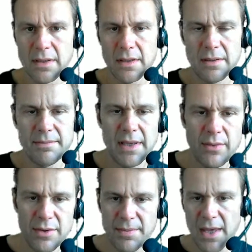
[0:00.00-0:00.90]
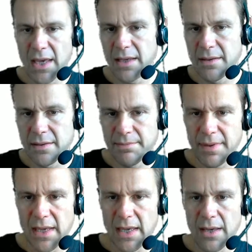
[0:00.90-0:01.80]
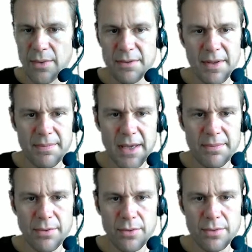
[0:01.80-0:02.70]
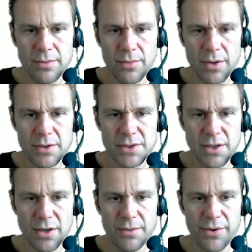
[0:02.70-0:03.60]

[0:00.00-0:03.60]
Bear with me, people, whilst I bring